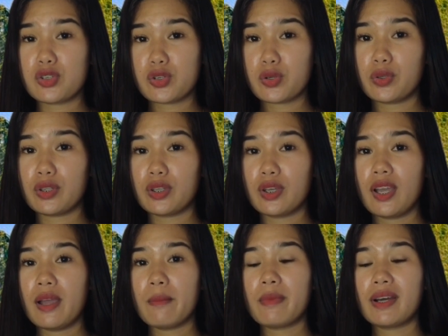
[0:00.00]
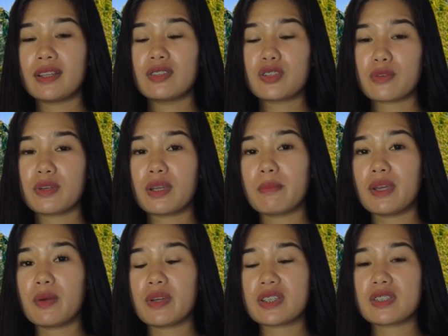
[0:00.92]
June. But during
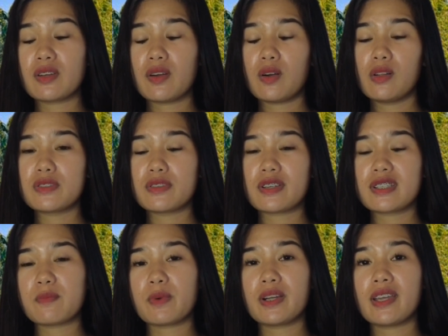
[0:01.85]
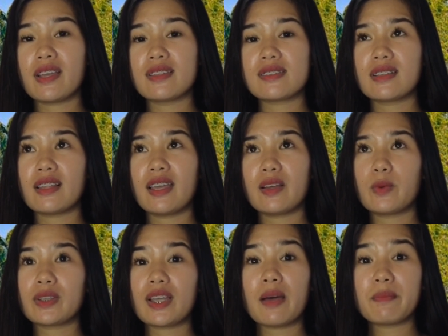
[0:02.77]
May, we also experience, like
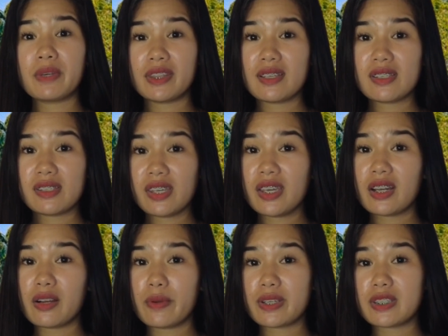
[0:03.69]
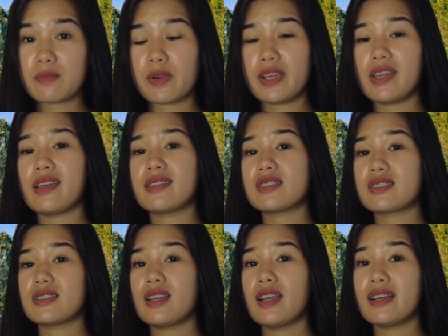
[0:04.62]
what happened this year, we
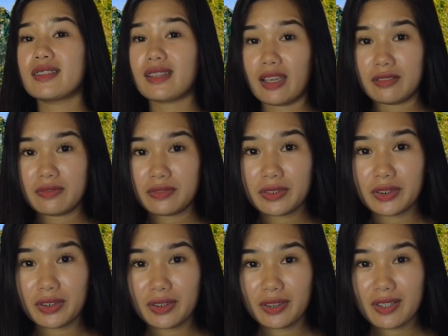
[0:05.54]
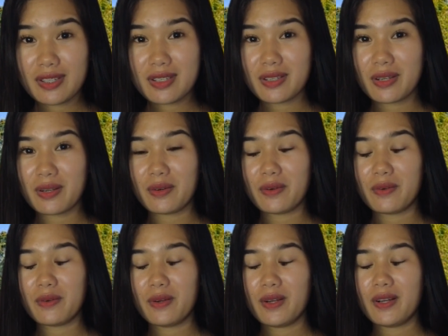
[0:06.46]
experience typhoon.
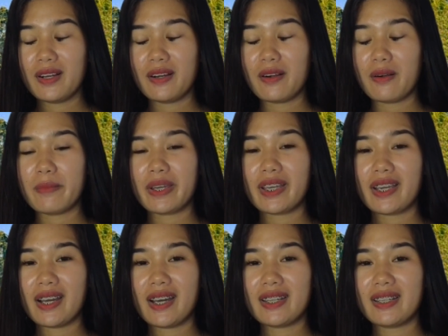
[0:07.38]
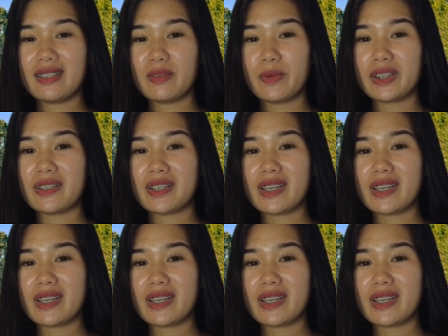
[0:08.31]
So oh my god, the weather